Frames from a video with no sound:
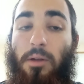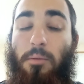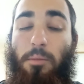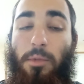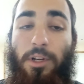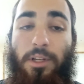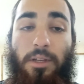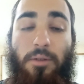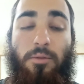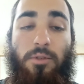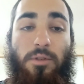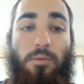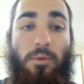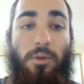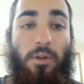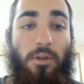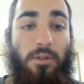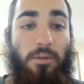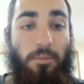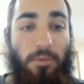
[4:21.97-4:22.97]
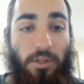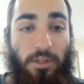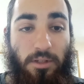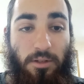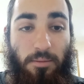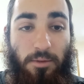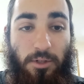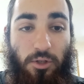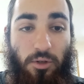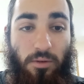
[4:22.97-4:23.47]
But he was the one ultimately
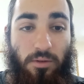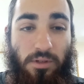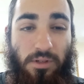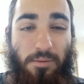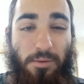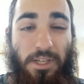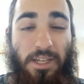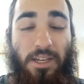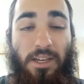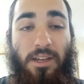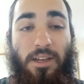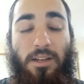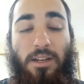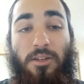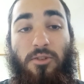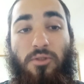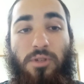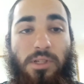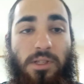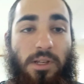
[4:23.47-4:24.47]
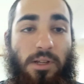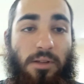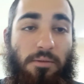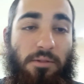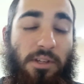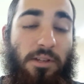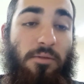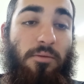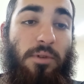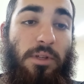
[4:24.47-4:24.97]
to be chosen to be king. And
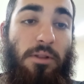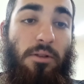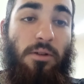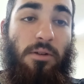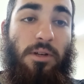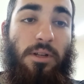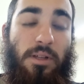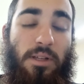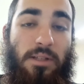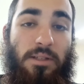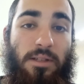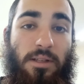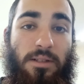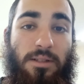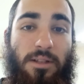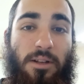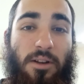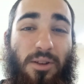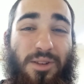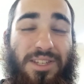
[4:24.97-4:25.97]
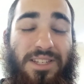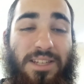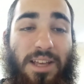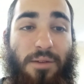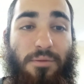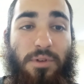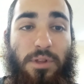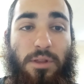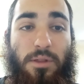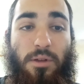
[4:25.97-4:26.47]
interestingly, we learn in Chassidus that all
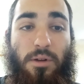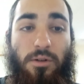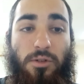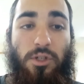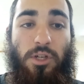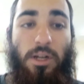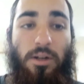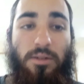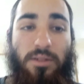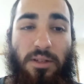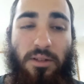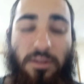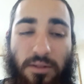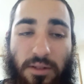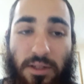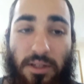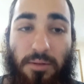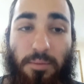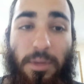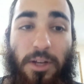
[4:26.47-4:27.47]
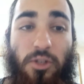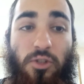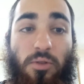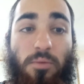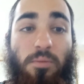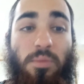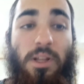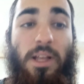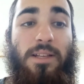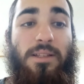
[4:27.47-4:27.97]
7th are cherished. There's a special
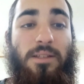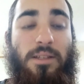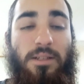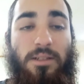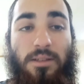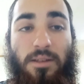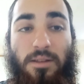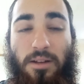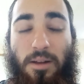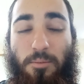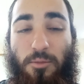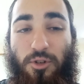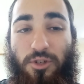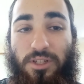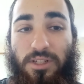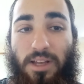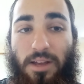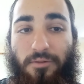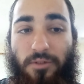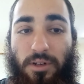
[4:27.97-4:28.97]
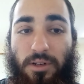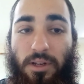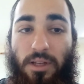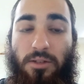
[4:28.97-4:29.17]
blessing to number 7.